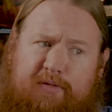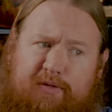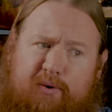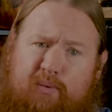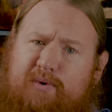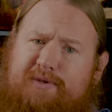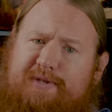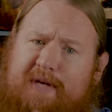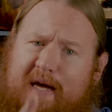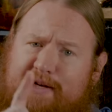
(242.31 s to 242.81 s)
There
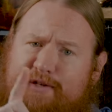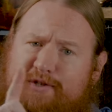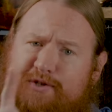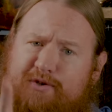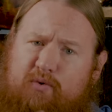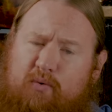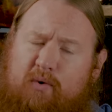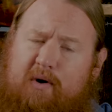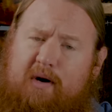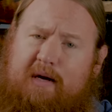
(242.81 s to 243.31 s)
was a
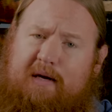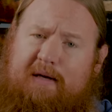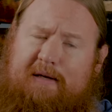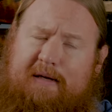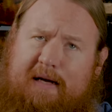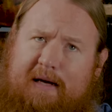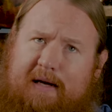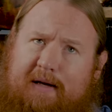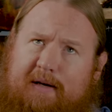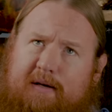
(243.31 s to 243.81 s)
story,
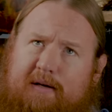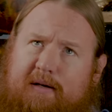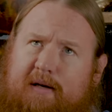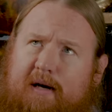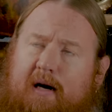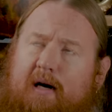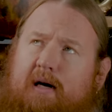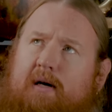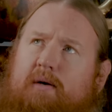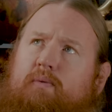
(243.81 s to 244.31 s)

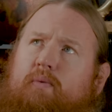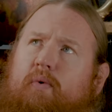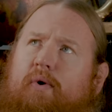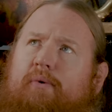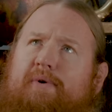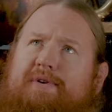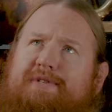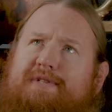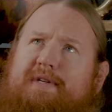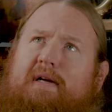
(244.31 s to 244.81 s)
uh, what
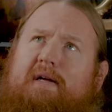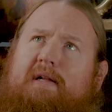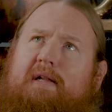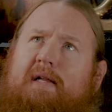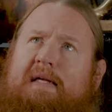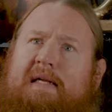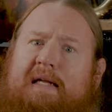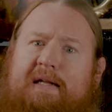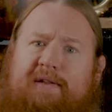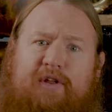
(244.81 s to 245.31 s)
was it?
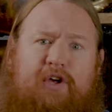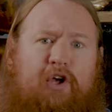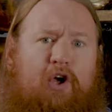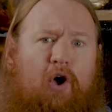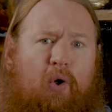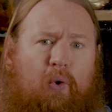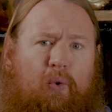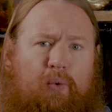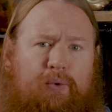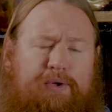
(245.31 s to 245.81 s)
Cleaning the
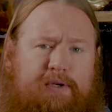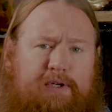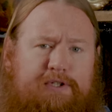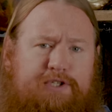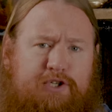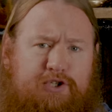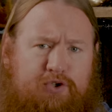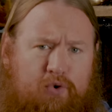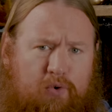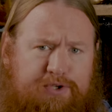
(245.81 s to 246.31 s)
Gold. It's
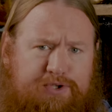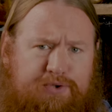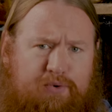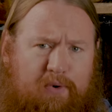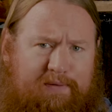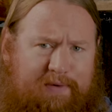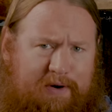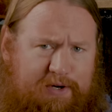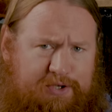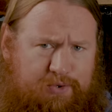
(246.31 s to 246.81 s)
a short
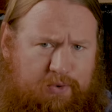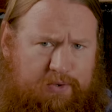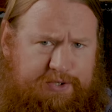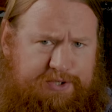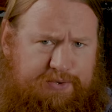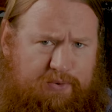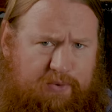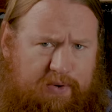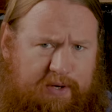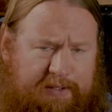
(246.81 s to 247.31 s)
story, very short
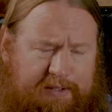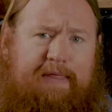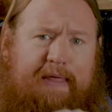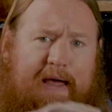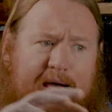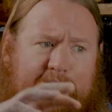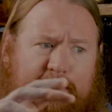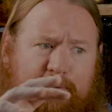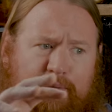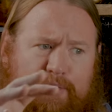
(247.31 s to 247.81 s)
story,
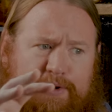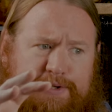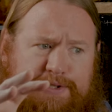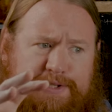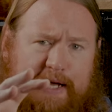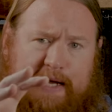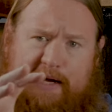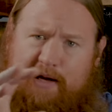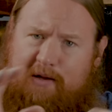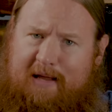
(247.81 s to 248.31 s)
that was
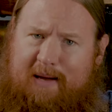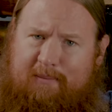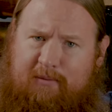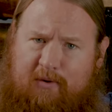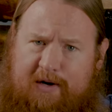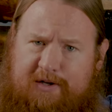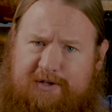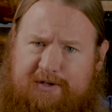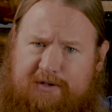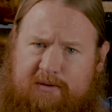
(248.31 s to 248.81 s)
a
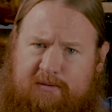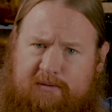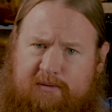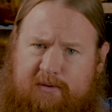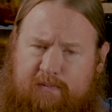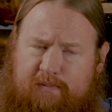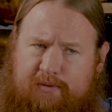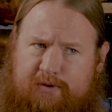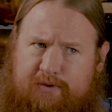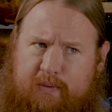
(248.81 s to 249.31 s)
collaboration
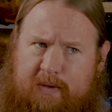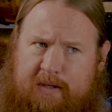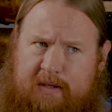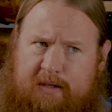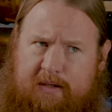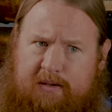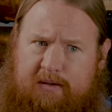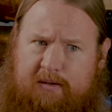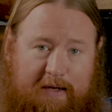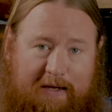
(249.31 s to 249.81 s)

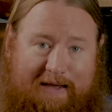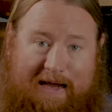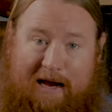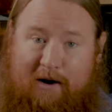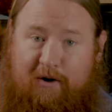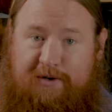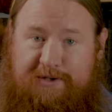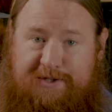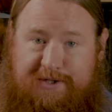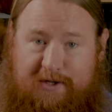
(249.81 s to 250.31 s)
between
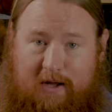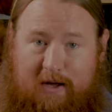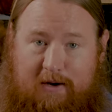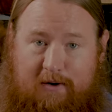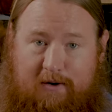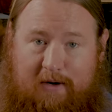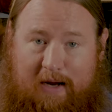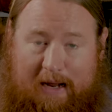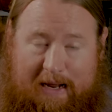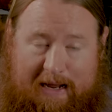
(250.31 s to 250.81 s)
Karin
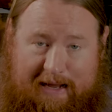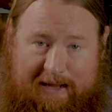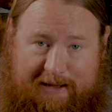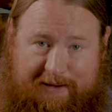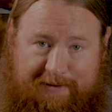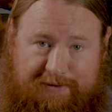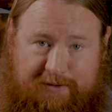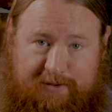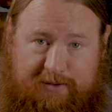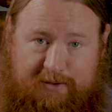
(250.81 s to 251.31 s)
Slaughter
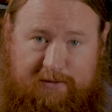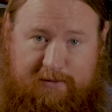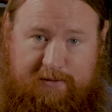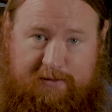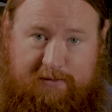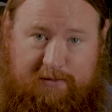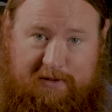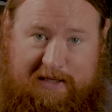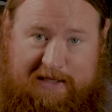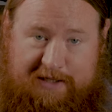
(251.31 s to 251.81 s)
and
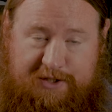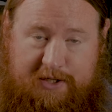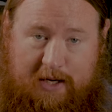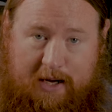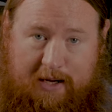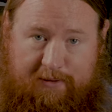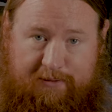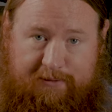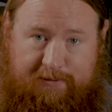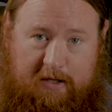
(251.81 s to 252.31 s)
Lee
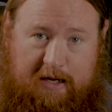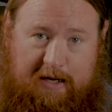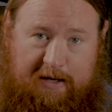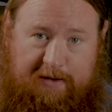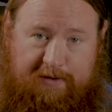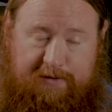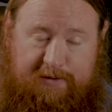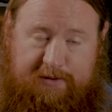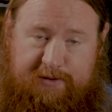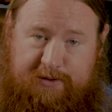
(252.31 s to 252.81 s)
Child.
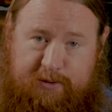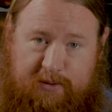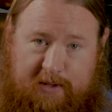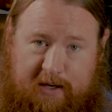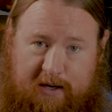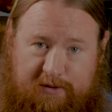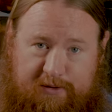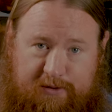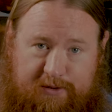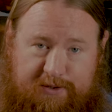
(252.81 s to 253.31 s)
And the two
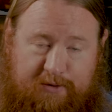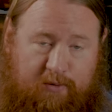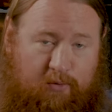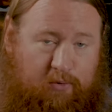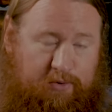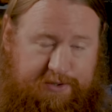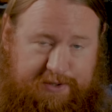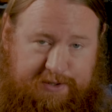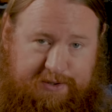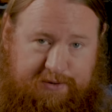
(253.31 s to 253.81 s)
characters, of
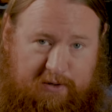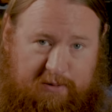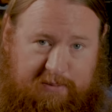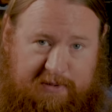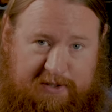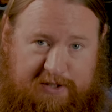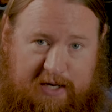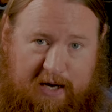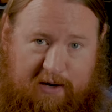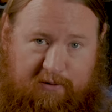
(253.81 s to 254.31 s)
course, is going to be
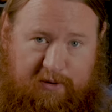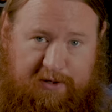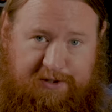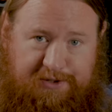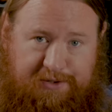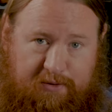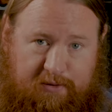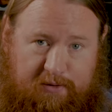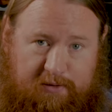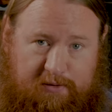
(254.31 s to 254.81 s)
Jack
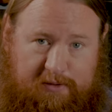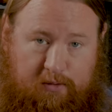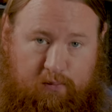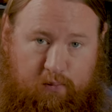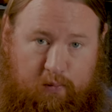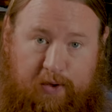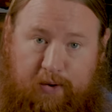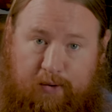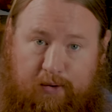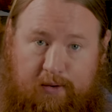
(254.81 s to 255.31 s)
Reacher,
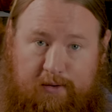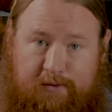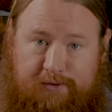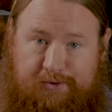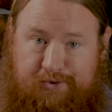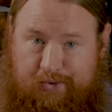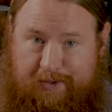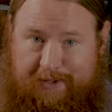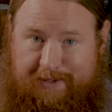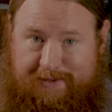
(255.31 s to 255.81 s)
Will
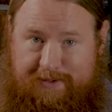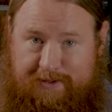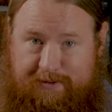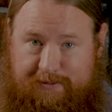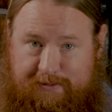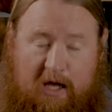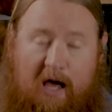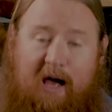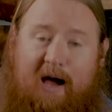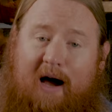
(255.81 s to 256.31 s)
Trent.
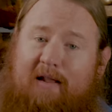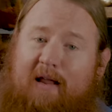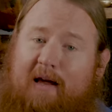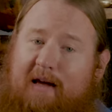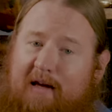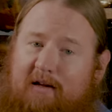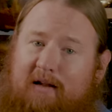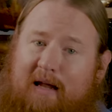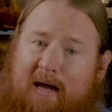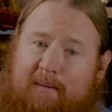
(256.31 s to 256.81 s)
I
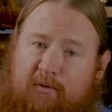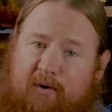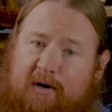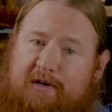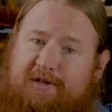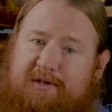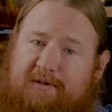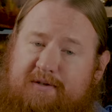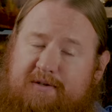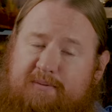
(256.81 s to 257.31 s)
like
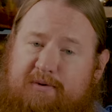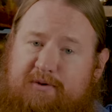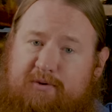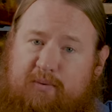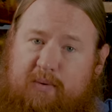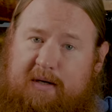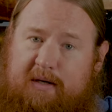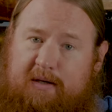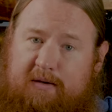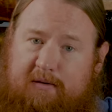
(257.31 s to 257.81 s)
collaborations
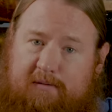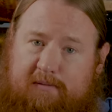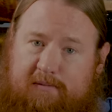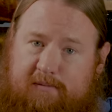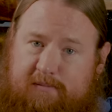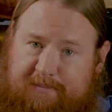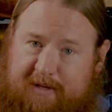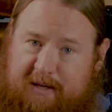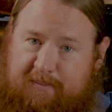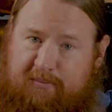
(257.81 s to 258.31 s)
between
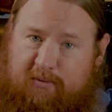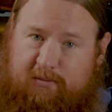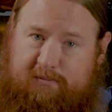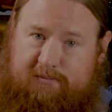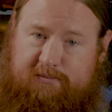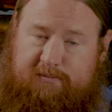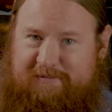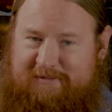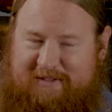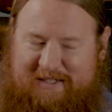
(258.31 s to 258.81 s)
people.
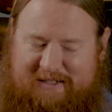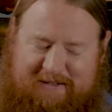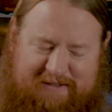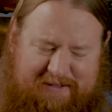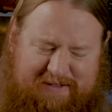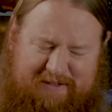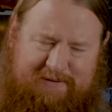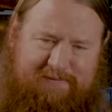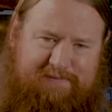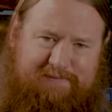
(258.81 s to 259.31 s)
Eh,
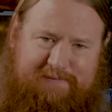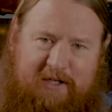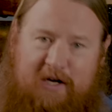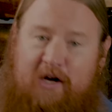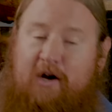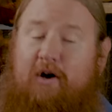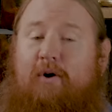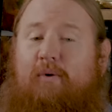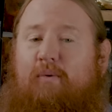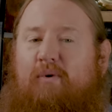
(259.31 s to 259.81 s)

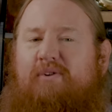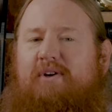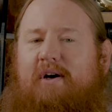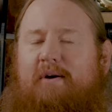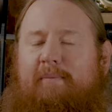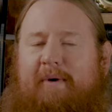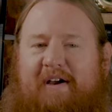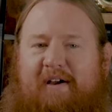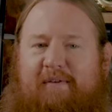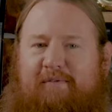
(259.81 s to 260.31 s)
we'll talk
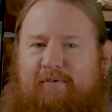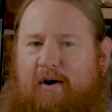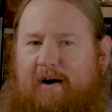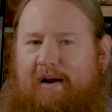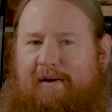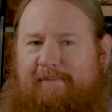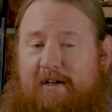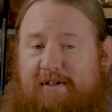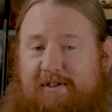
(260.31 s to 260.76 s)
about it come Friday.